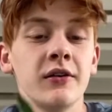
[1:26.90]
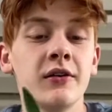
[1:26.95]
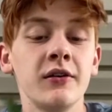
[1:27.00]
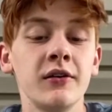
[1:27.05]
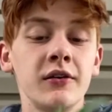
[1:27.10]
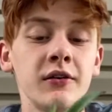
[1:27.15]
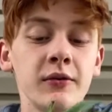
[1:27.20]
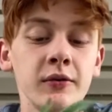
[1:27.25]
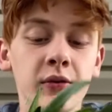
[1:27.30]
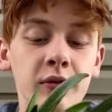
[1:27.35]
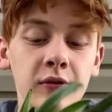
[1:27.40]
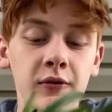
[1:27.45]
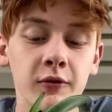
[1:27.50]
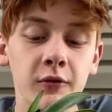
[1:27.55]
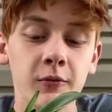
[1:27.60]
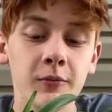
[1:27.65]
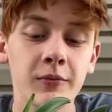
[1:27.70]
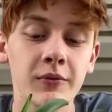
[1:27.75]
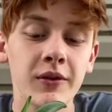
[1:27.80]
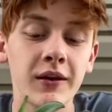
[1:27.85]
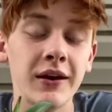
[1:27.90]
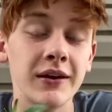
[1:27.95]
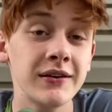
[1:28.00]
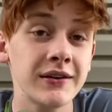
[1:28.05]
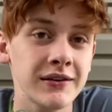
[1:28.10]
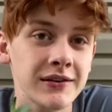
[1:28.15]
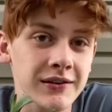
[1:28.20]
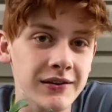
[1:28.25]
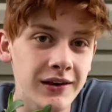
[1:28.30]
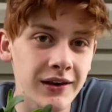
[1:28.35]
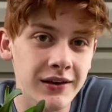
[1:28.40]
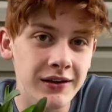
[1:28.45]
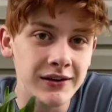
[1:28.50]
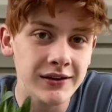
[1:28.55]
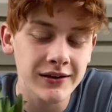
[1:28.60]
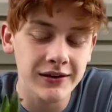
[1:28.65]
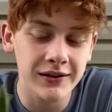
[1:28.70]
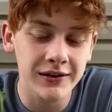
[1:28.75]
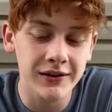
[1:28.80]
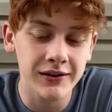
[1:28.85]
to assume that it didn't like
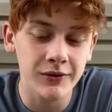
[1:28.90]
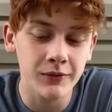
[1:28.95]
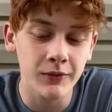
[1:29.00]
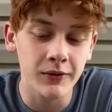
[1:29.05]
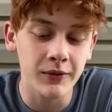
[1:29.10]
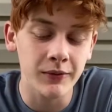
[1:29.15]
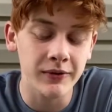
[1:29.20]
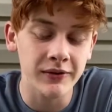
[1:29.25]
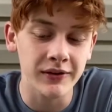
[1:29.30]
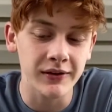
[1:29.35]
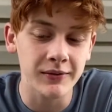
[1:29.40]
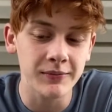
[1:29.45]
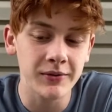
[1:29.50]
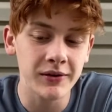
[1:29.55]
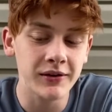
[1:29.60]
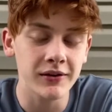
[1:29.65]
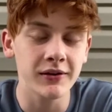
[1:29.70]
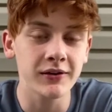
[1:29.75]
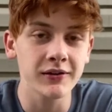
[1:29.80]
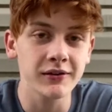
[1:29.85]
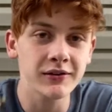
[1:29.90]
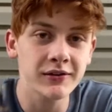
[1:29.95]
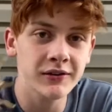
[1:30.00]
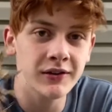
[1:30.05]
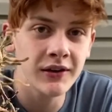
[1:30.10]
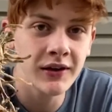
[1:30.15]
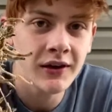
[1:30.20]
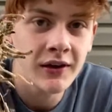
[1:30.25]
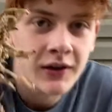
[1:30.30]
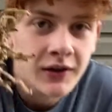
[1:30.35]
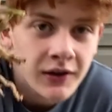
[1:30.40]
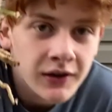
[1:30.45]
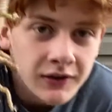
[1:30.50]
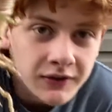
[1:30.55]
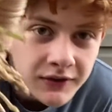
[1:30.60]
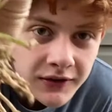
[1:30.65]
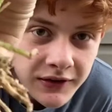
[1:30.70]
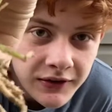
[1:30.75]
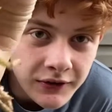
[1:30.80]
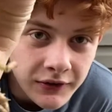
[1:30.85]
what it was in, because
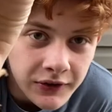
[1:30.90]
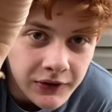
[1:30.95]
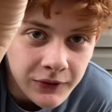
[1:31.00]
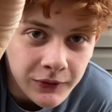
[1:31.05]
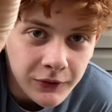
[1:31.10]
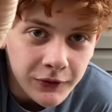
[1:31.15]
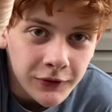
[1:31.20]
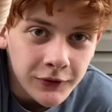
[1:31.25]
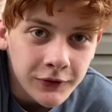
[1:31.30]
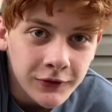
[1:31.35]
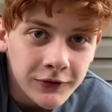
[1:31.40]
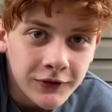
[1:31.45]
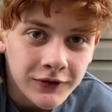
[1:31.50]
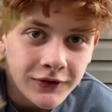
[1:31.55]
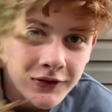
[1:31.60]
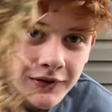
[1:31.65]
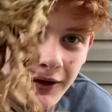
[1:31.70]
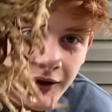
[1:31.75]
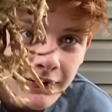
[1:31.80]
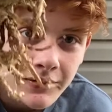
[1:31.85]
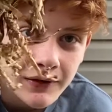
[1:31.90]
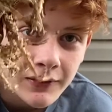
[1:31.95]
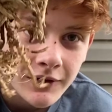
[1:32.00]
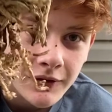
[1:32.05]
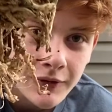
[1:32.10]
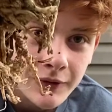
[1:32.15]
these are its roots and they're